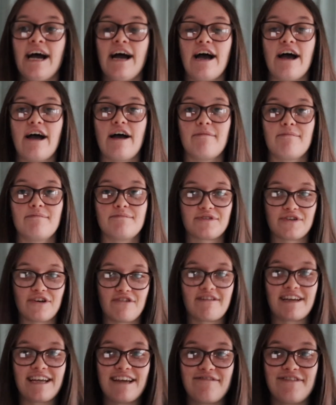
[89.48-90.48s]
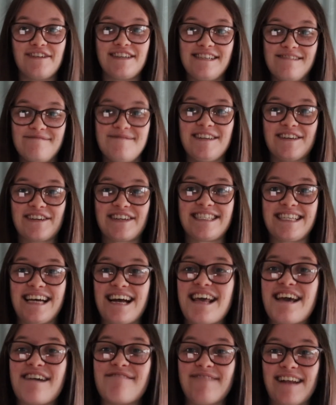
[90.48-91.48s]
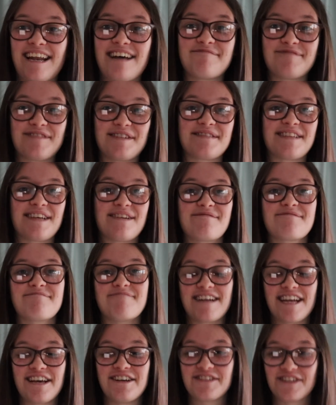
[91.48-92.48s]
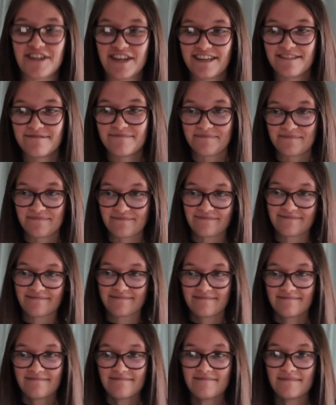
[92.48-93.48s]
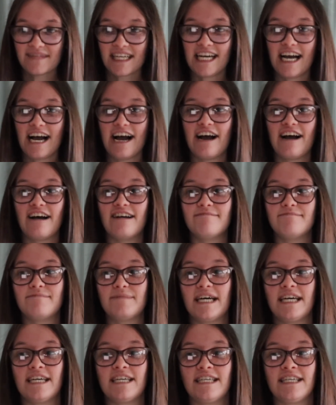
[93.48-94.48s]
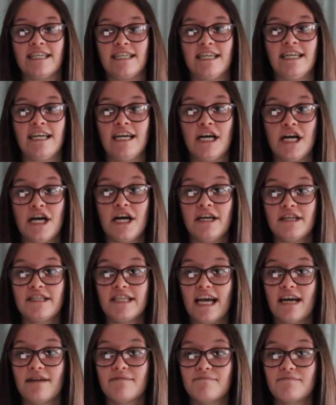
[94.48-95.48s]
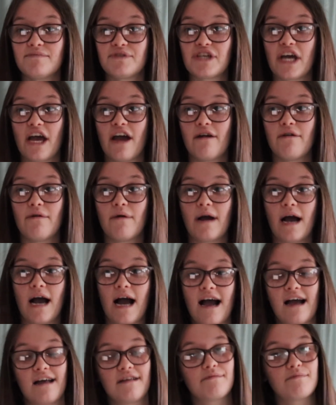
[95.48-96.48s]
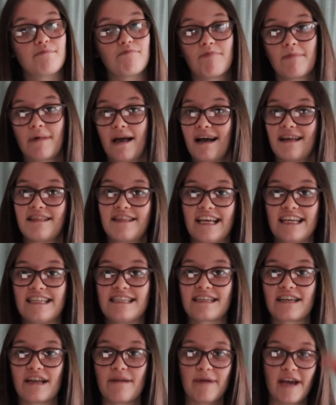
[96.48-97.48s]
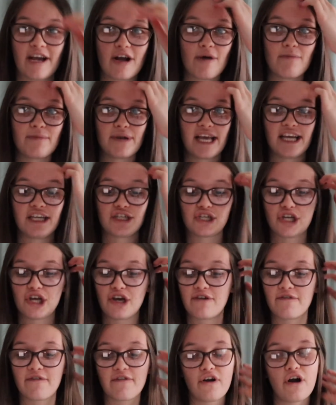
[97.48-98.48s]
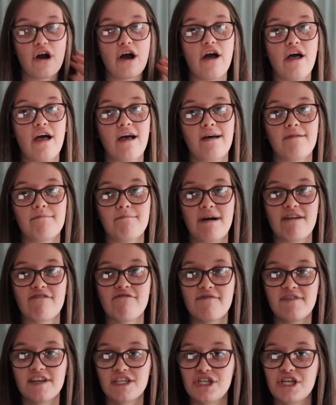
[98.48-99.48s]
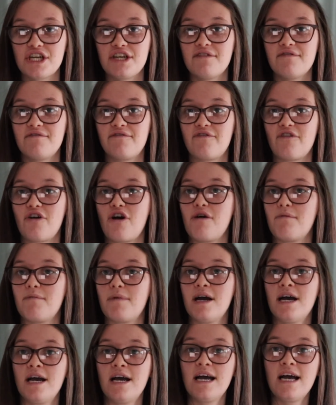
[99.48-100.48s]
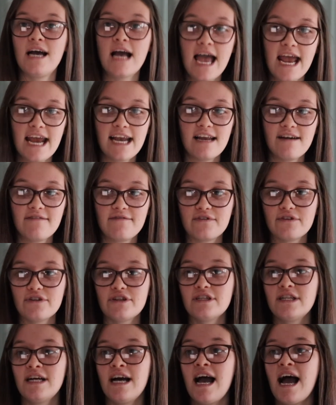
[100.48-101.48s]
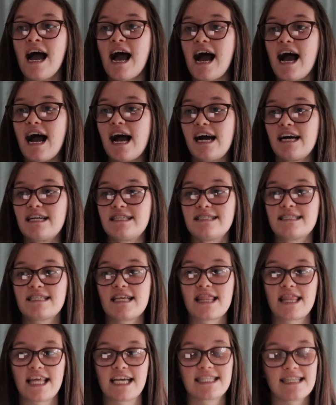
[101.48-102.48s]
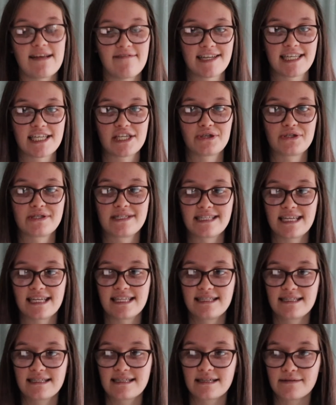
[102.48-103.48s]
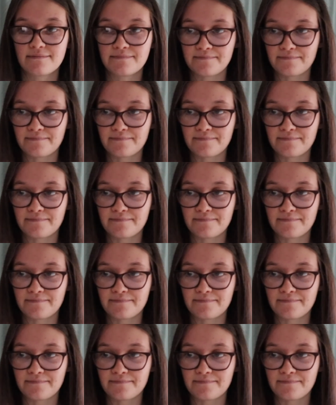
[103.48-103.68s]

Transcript: Um, sorry, if you see me looking down here, my laptop's here with my notes on it. Um, yeah, so this is going to be a combination of my revision from A-level and things I've added on since.